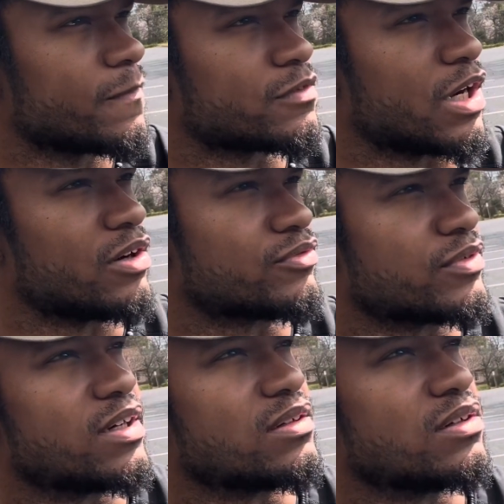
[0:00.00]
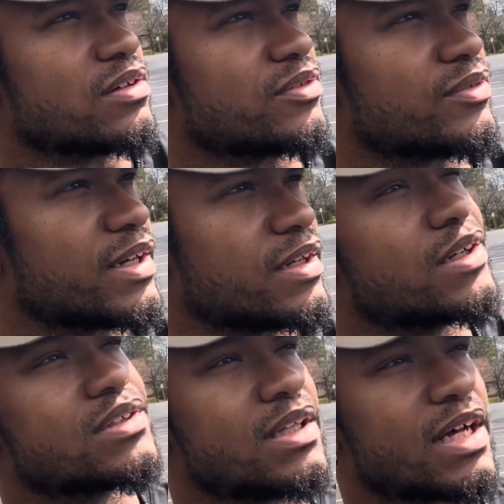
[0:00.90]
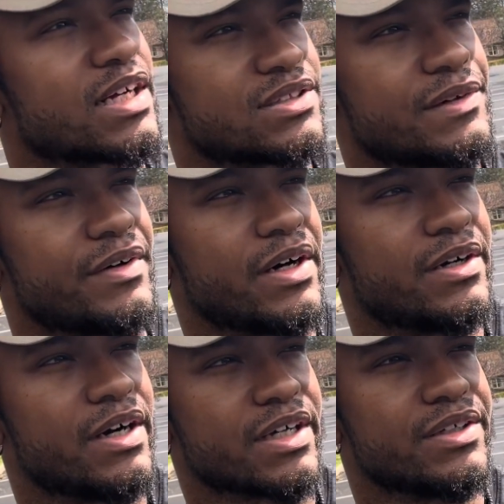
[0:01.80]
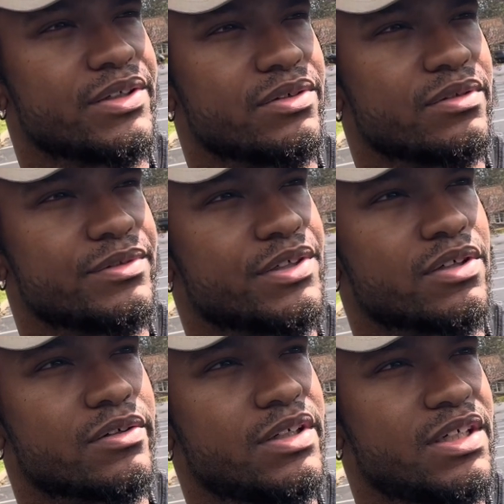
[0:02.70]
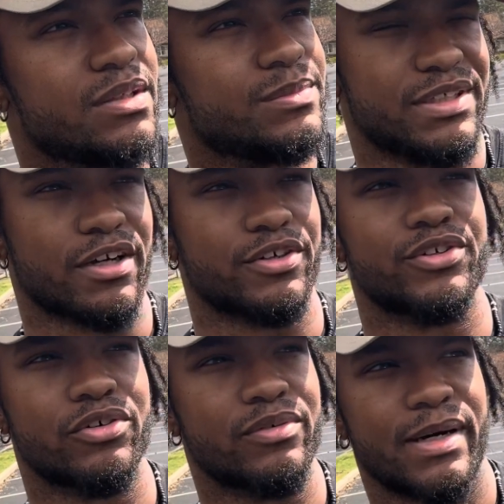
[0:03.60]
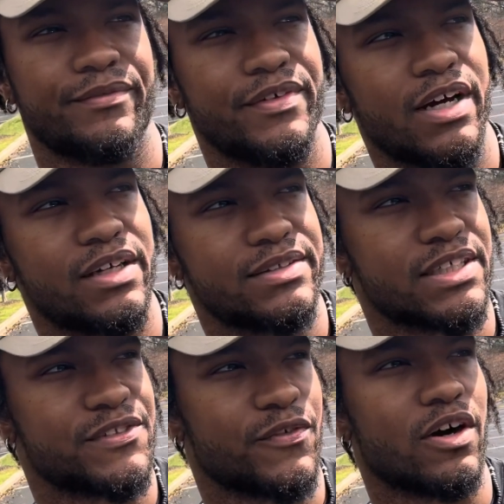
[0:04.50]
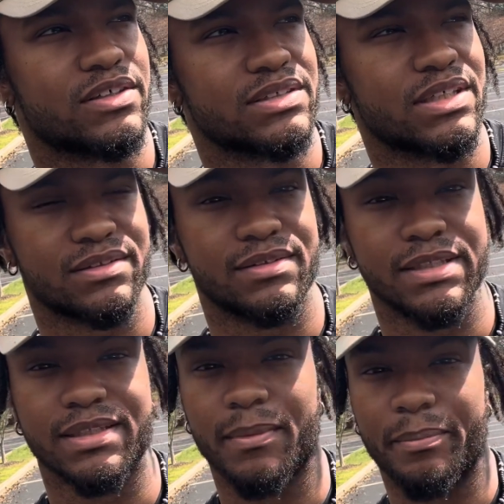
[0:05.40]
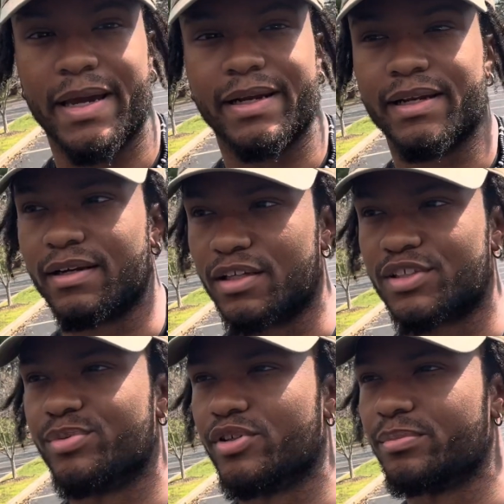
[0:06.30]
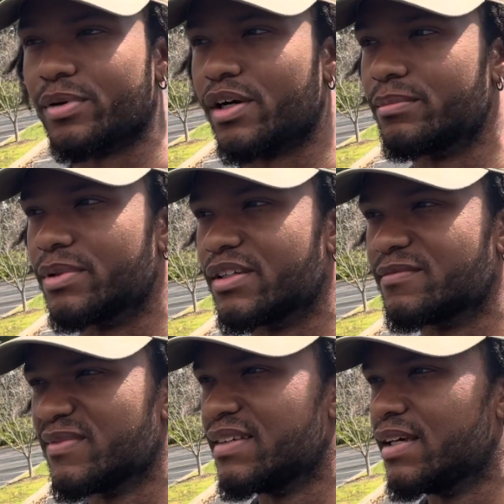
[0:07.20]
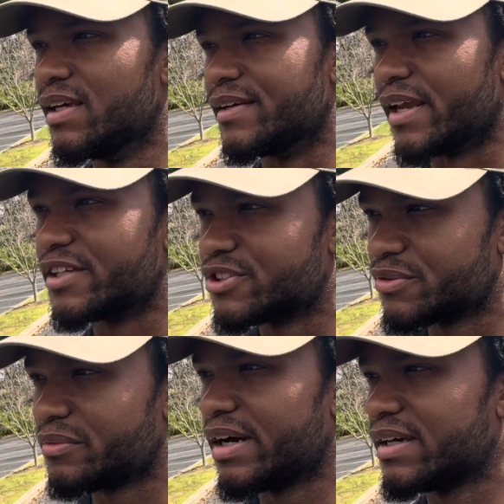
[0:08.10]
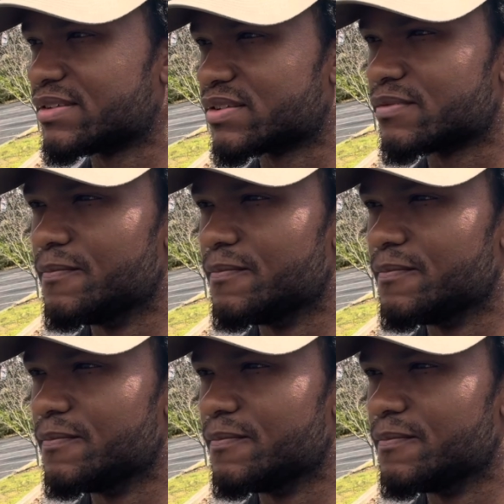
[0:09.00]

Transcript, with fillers: traveling around and looking around. There's a lot of stuff out here I can do. You know, I'm just not gonna do it with my fiance as far as like the abandoned exploring part, but nature wise,